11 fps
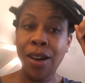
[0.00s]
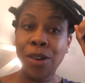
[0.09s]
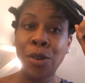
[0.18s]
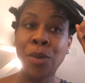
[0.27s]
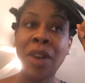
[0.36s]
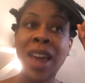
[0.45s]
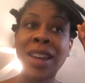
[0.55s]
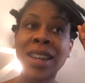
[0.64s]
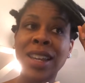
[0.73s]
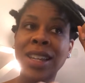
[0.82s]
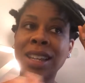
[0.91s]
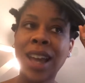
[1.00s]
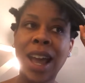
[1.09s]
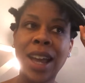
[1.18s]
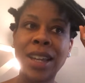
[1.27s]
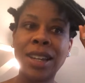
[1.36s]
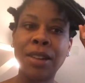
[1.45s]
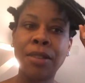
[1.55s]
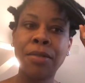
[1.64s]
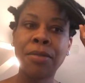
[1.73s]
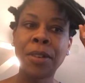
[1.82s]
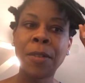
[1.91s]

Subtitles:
who've had any kind of